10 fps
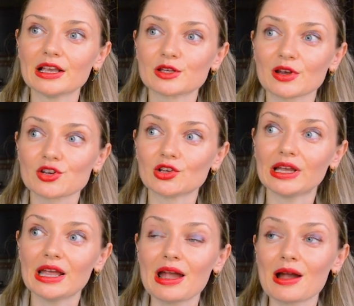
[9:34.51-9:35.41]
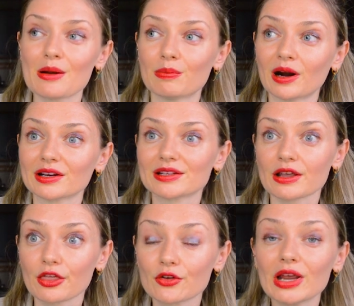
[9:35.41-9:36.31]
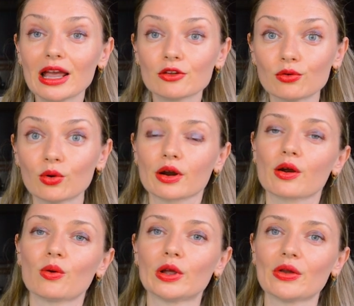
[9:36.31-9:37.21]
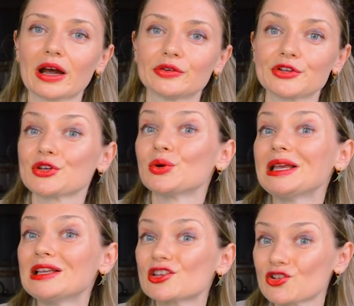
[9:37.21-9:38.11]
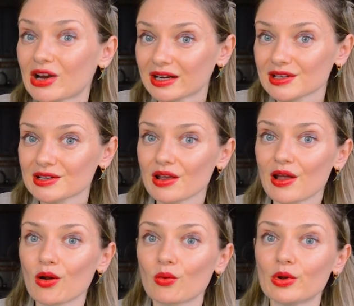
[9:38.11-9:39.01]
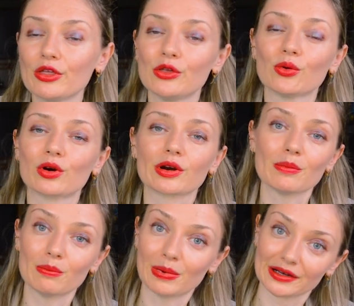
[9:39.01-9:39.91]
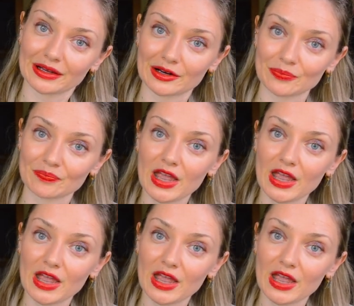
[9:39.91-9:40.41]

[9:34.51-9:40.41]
especially parts 3 and 4 when you have to interact with your partner.